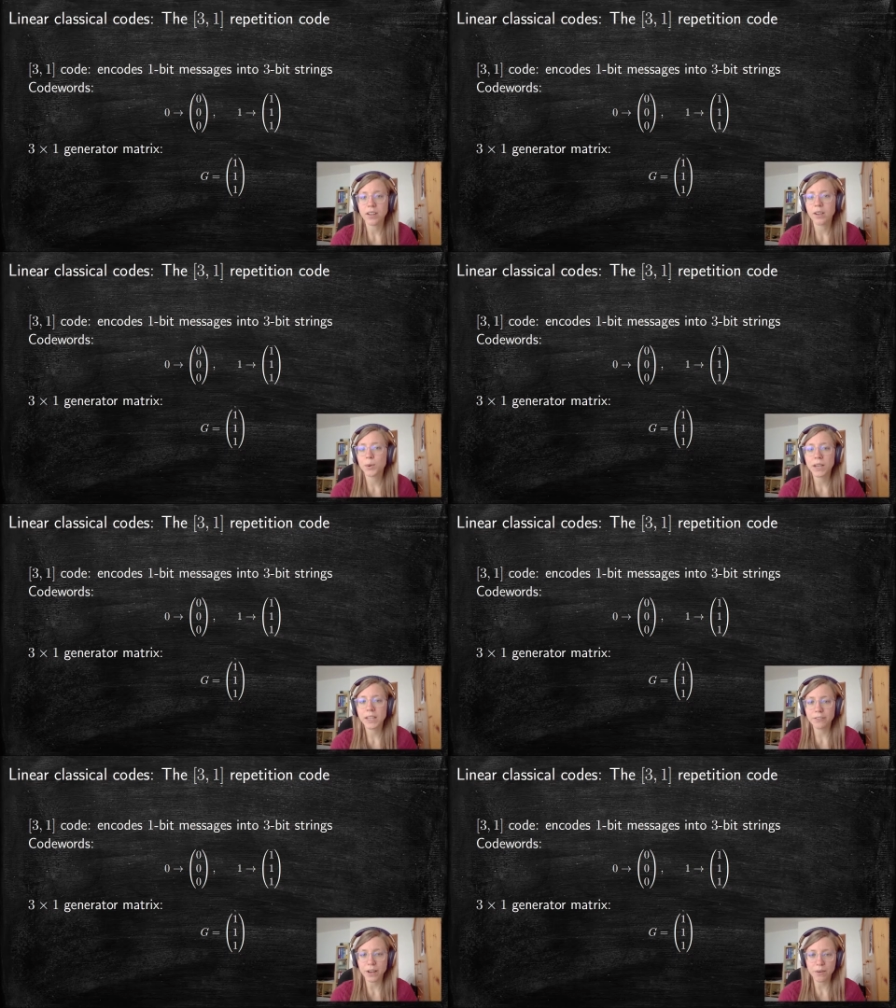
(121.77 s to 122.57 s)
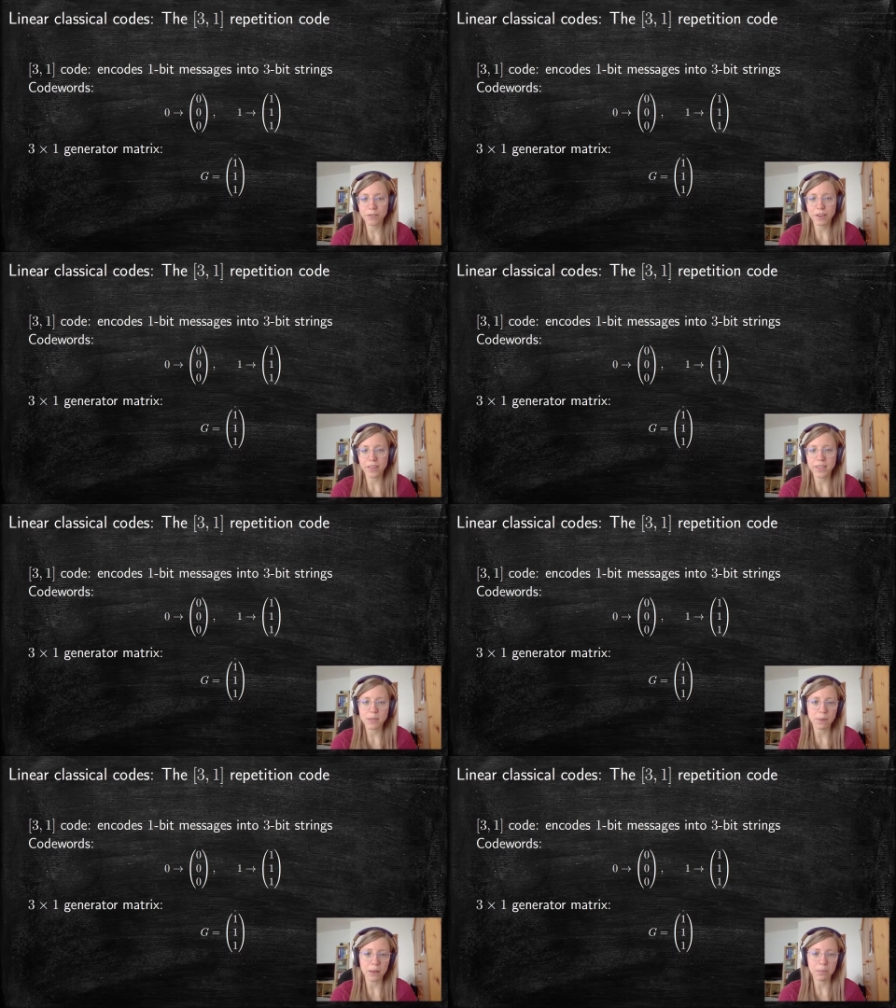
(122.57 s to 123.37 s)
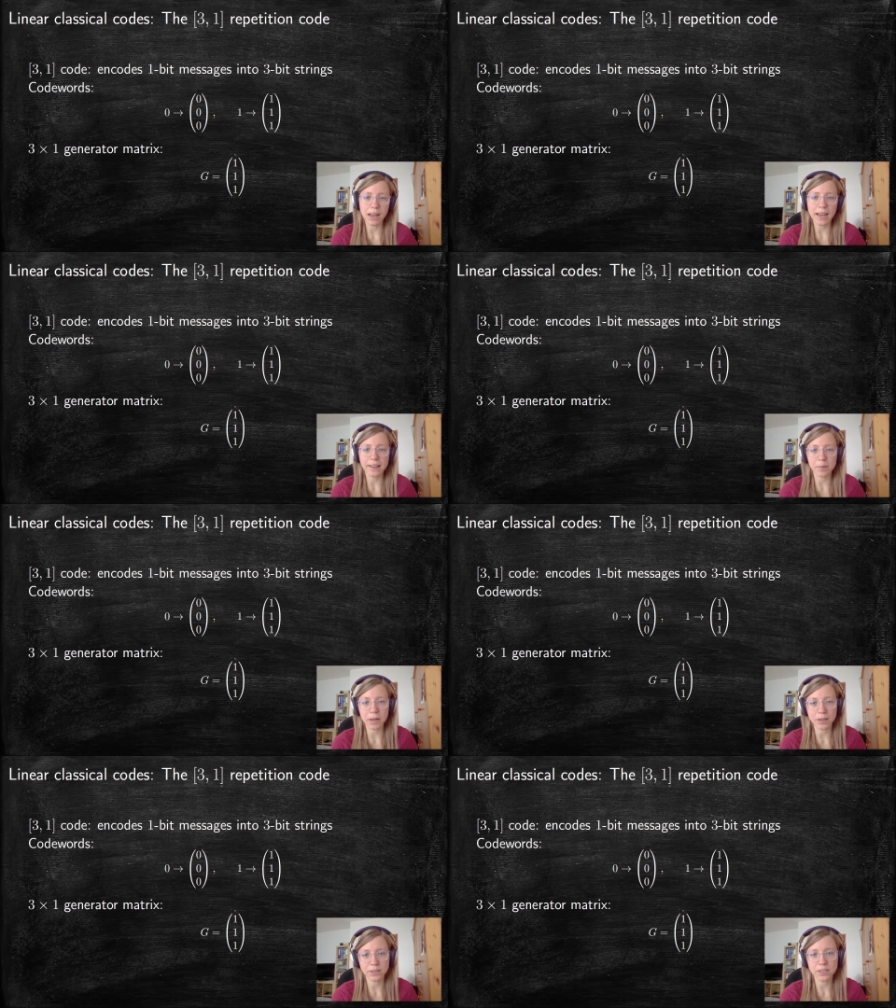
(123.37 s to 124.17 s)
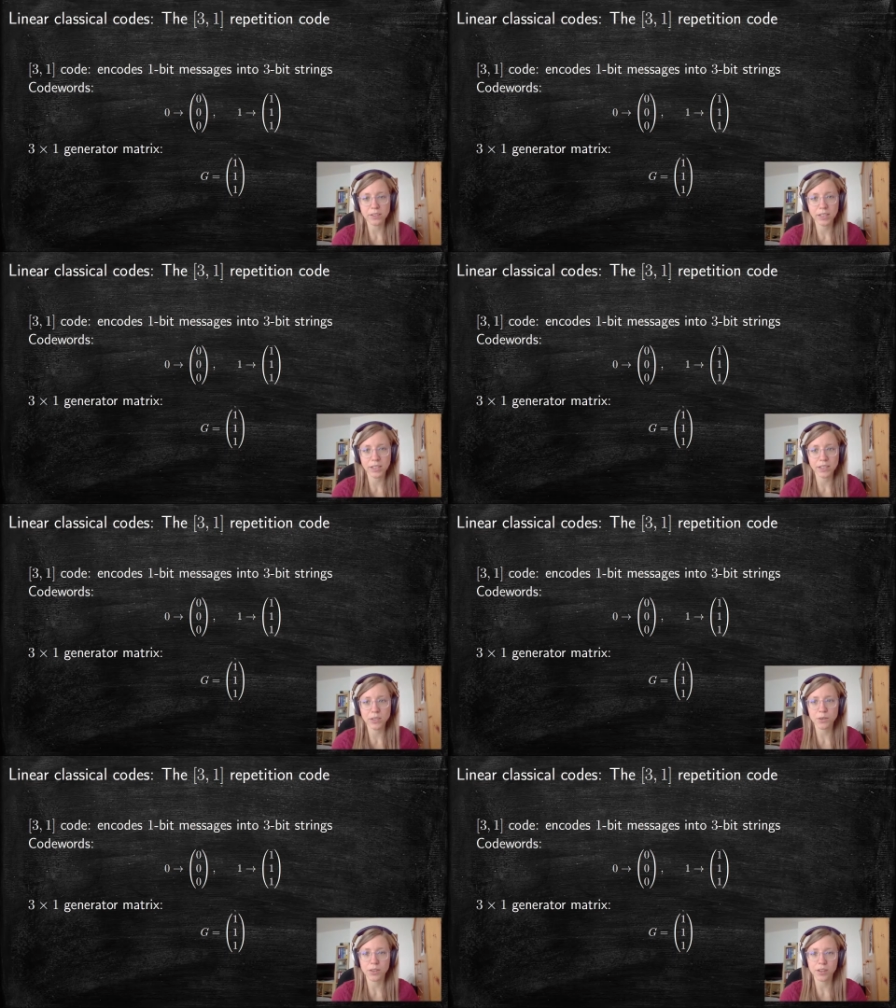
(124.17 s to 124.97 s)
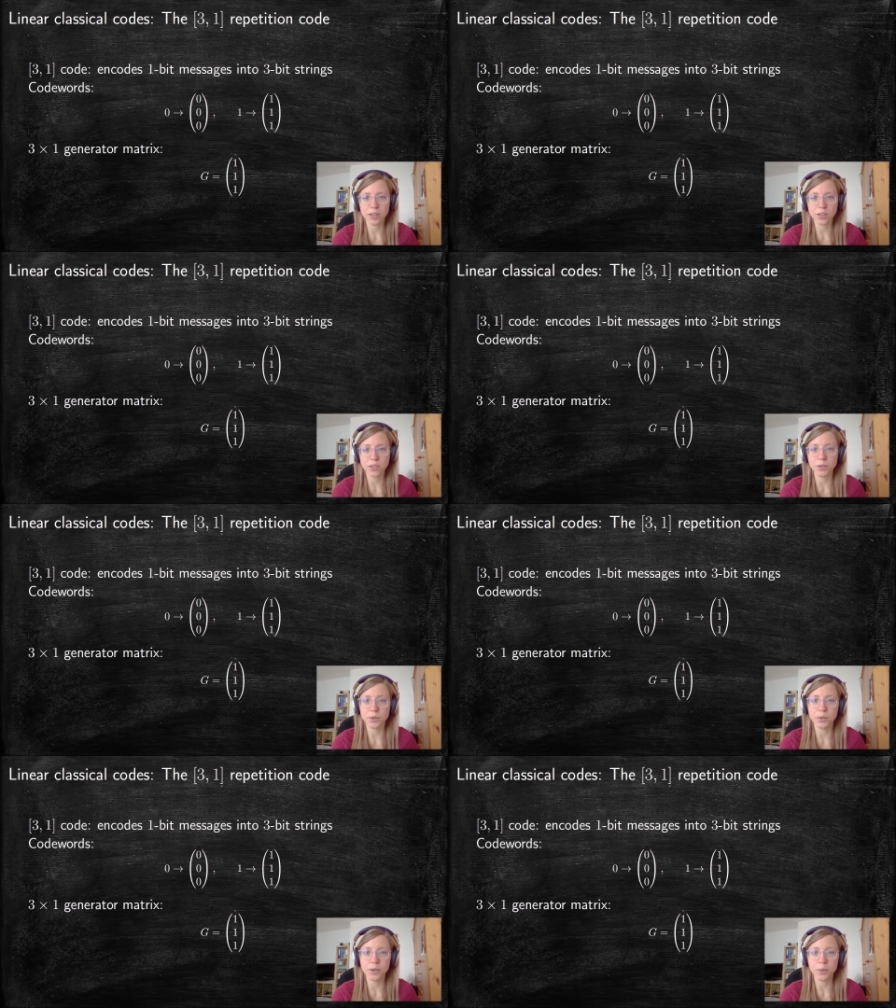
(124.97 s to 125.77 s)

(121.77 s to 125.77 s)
quickly verify this by applying the matrix G to the two